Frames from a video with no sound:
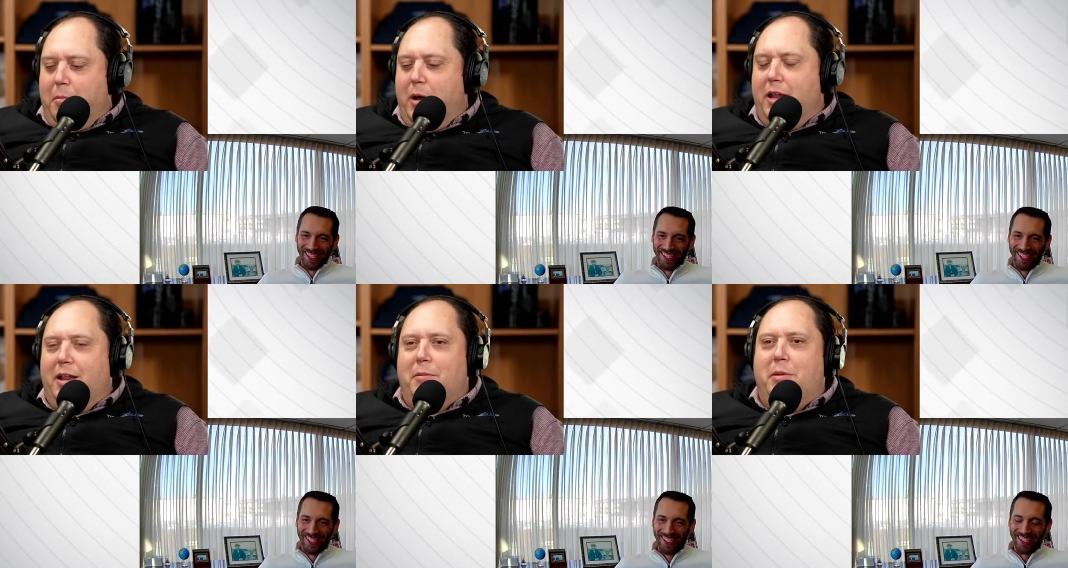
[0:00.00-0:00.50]

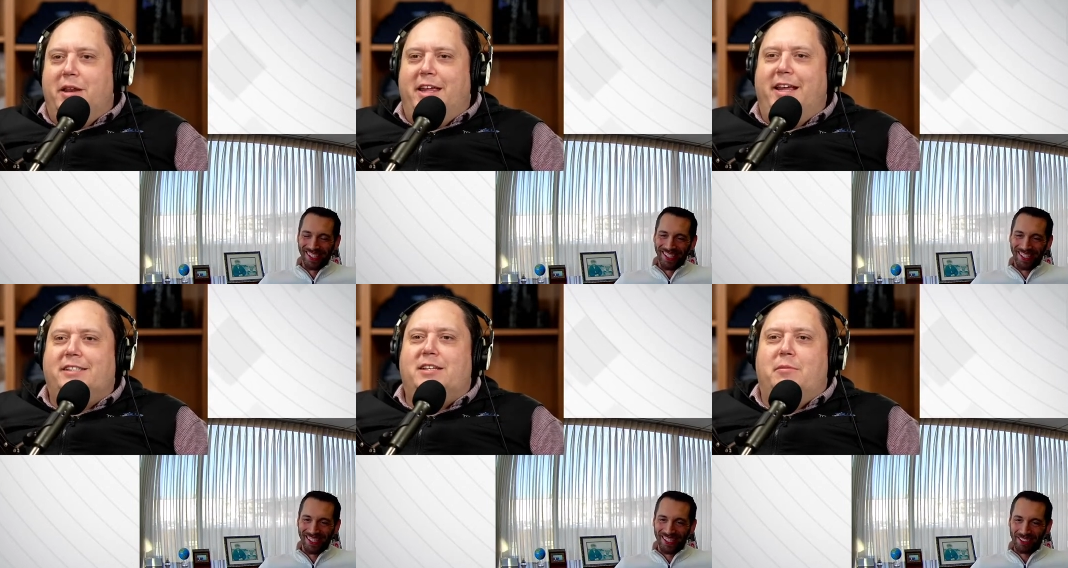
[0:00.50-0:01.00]
Speaker 1: But but
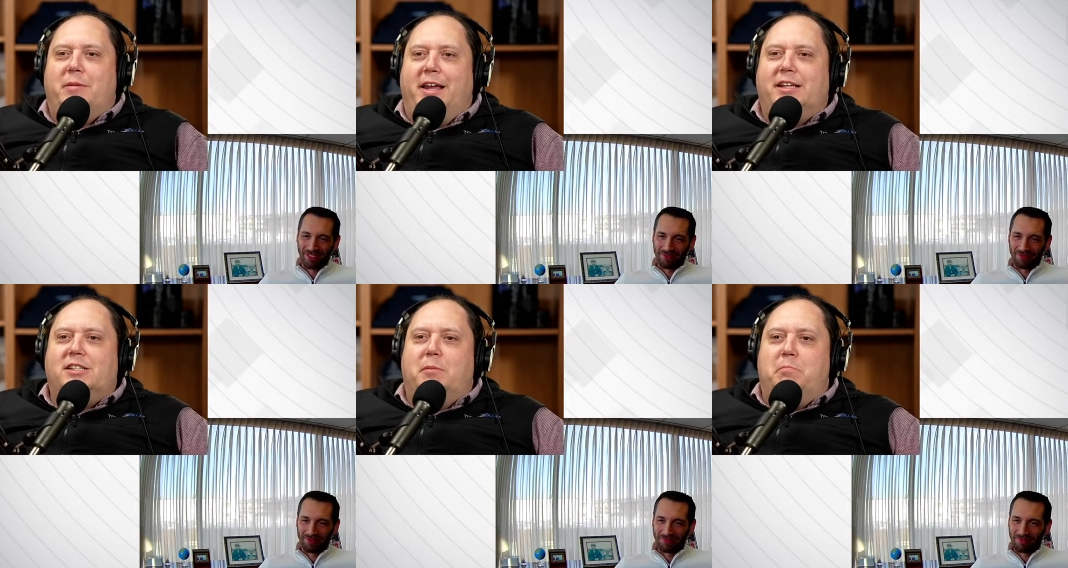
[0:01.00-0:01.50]
he's a
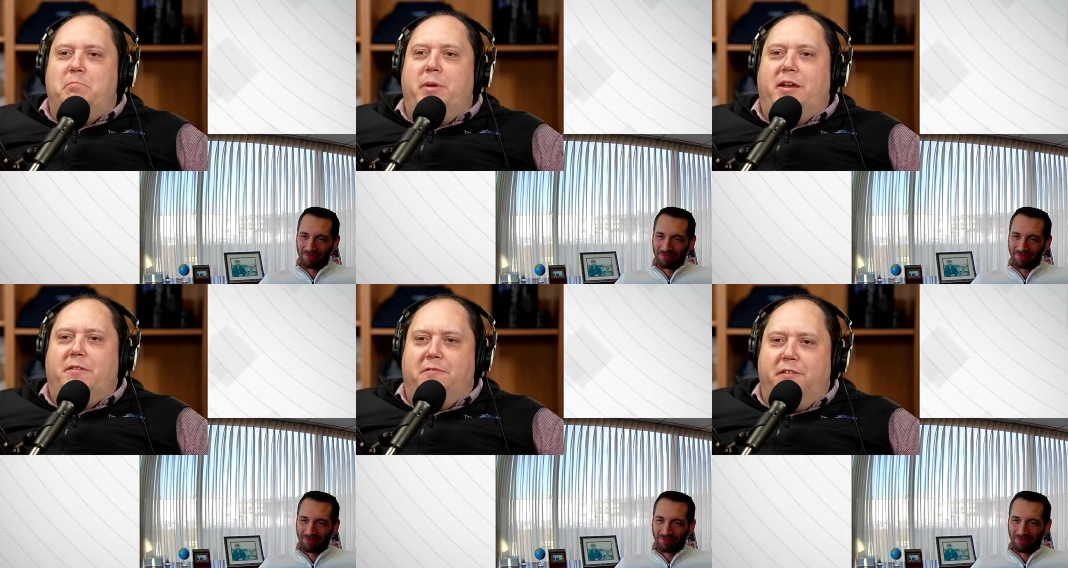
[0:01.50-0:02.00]
he's a
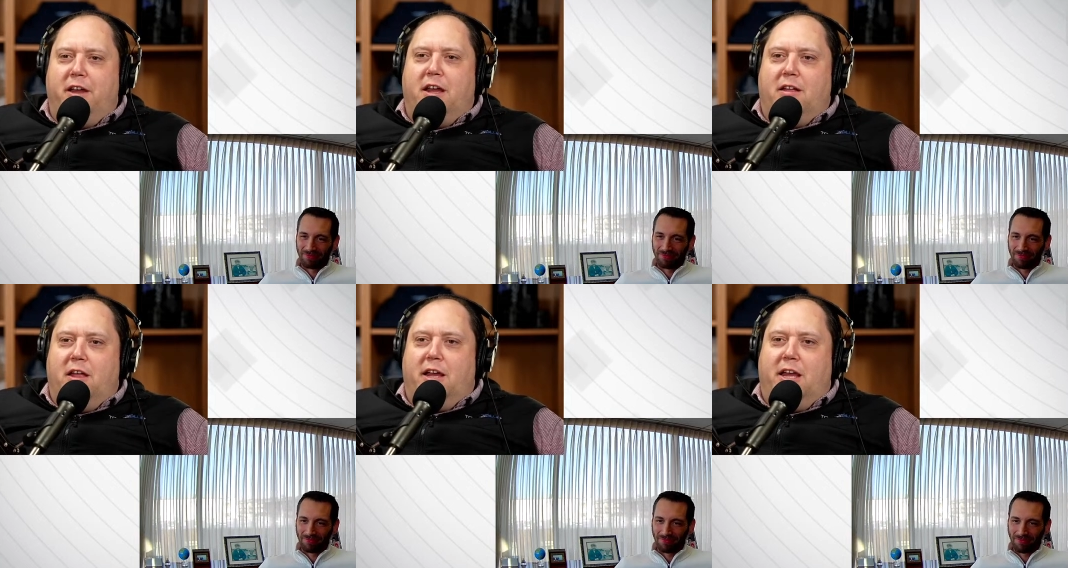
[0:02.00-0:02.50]
big fit.
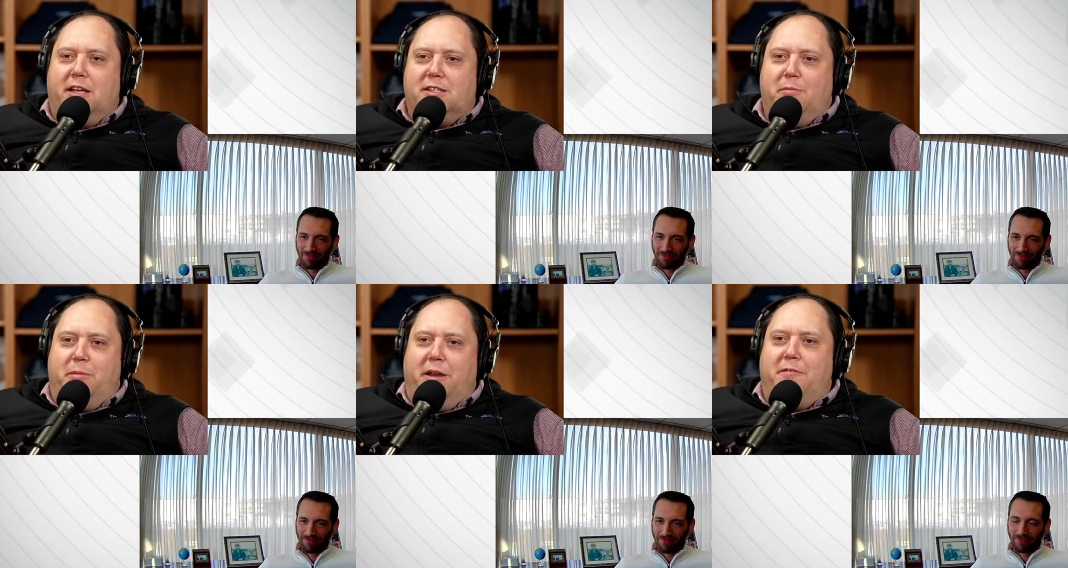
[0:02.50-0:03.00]
like he's
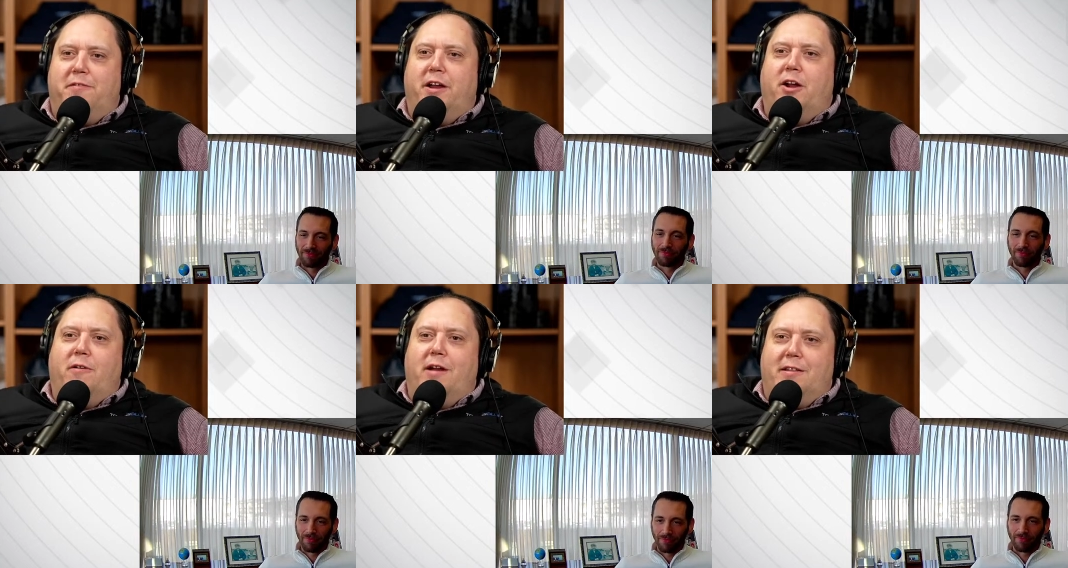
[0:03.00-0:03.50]
a big
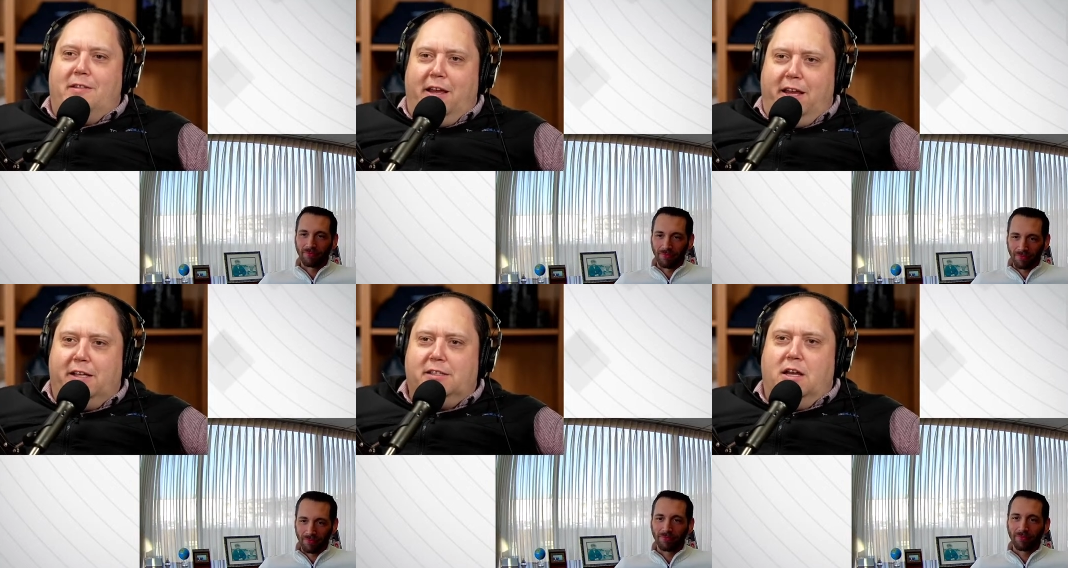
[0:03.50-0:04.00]
figure, right?
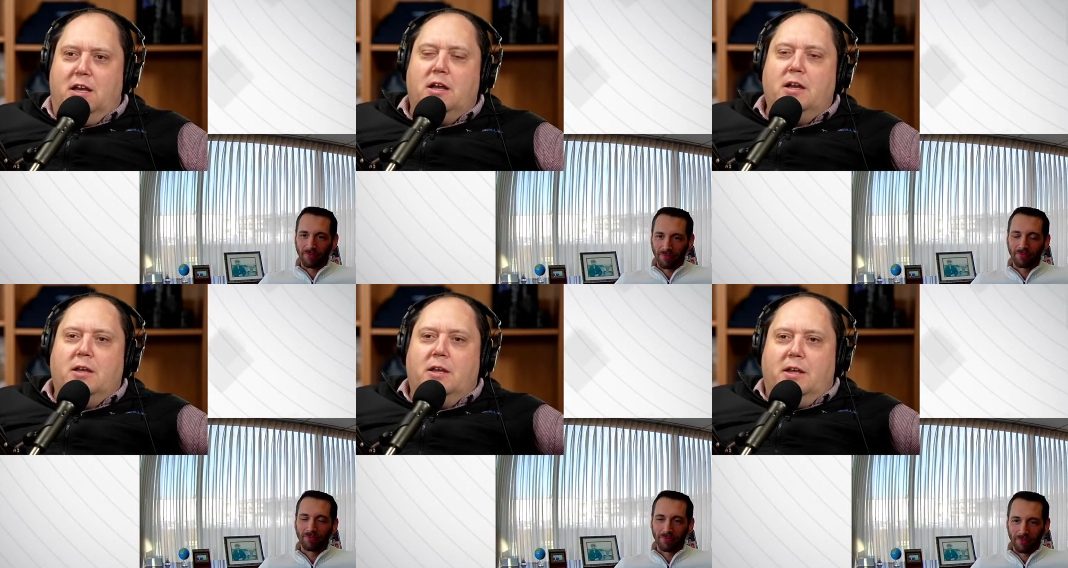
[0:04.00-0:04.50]
Like he's a
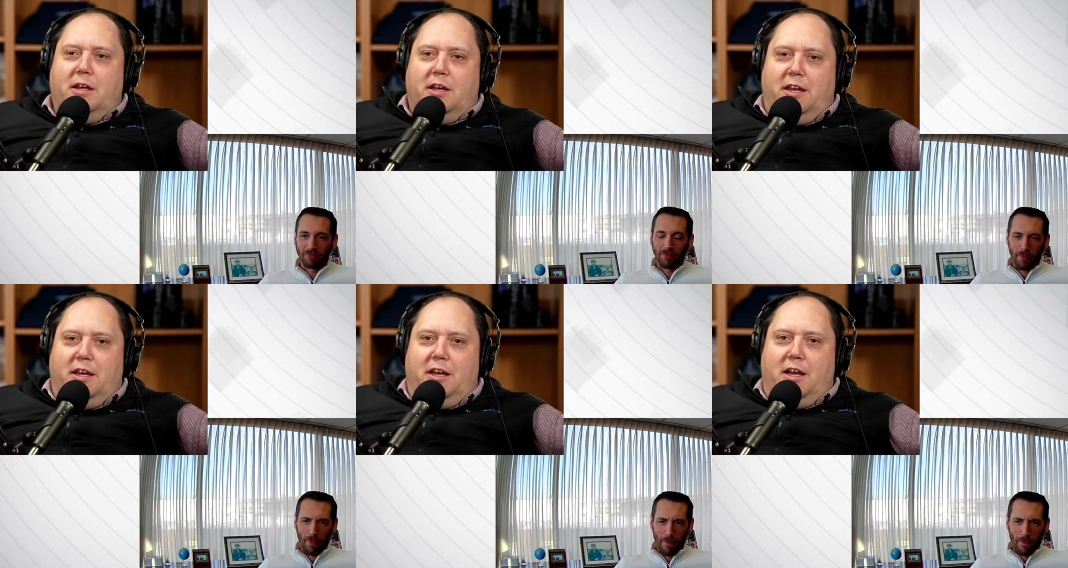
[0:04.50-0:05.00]

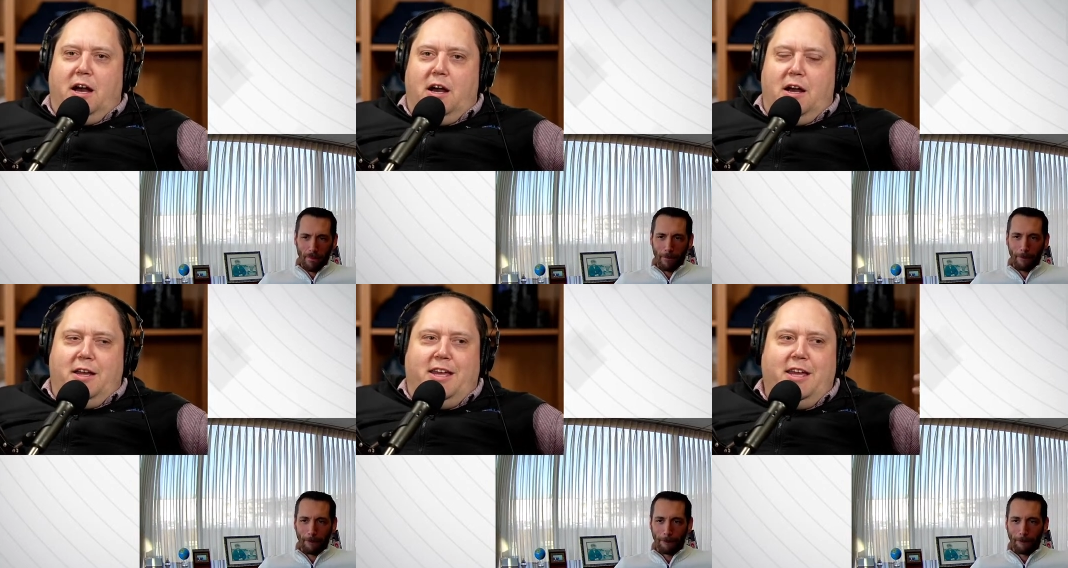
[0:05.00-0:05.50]

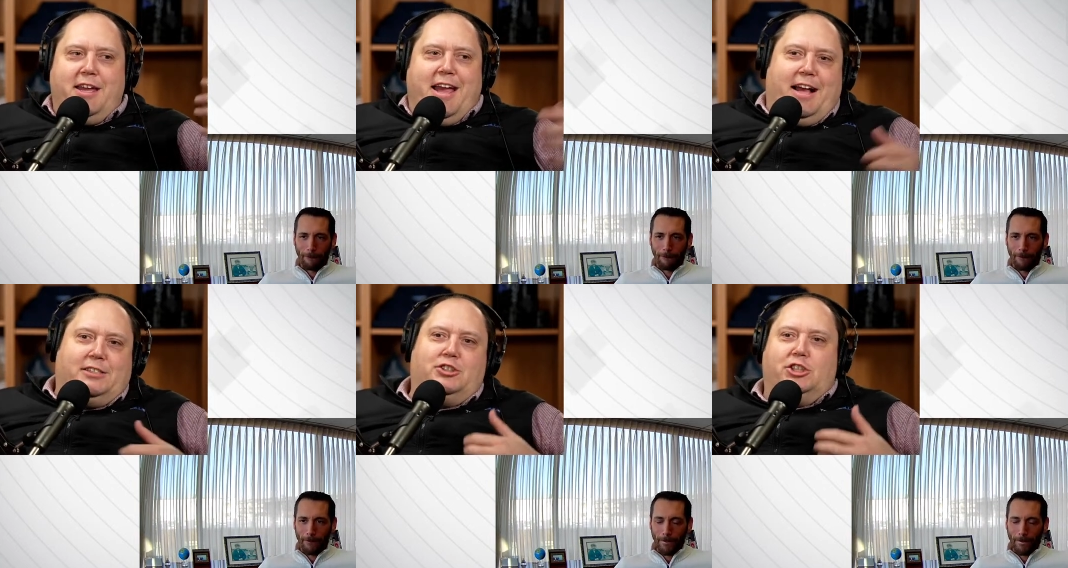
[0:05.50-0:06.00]
uh, he
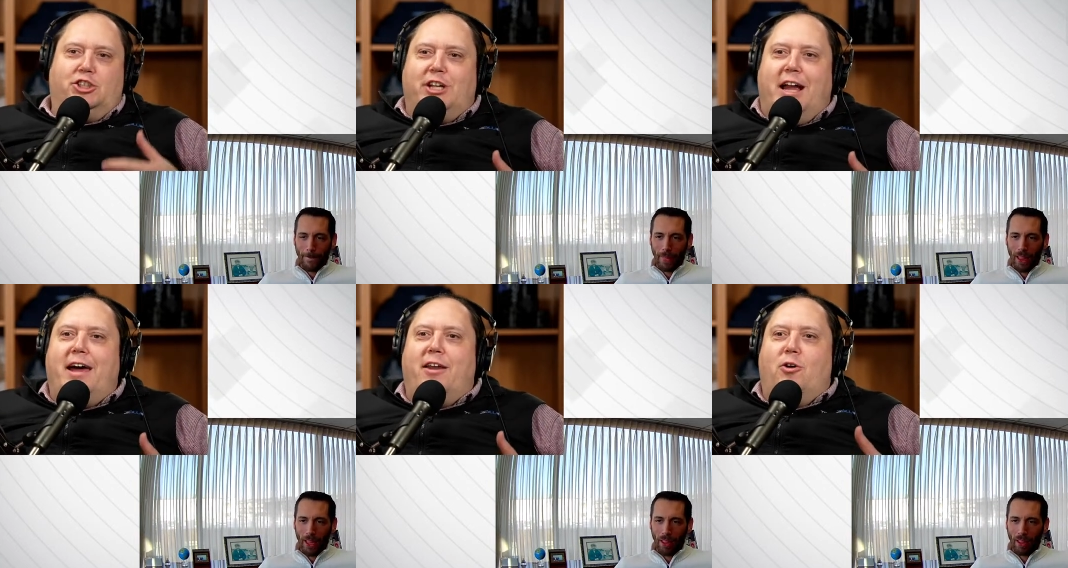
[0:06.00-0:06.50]
casts a
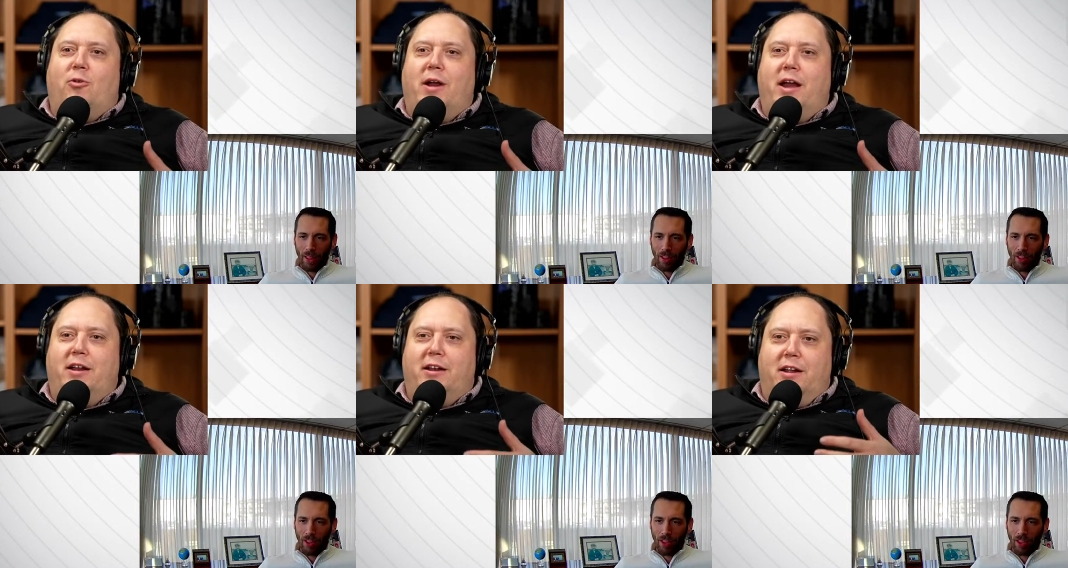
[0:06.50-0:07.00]
shadow,
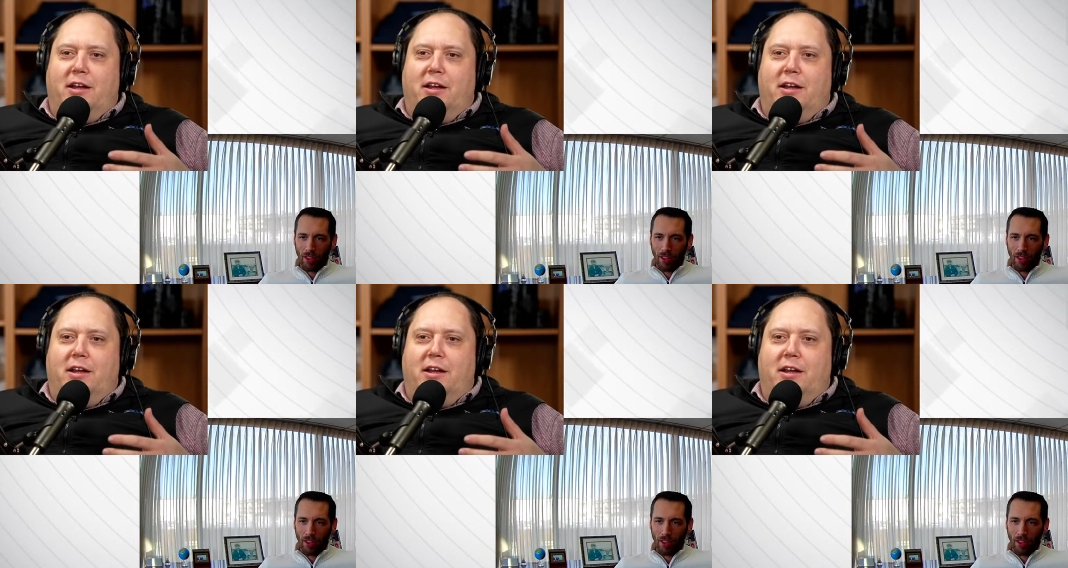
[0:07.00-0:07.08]
right?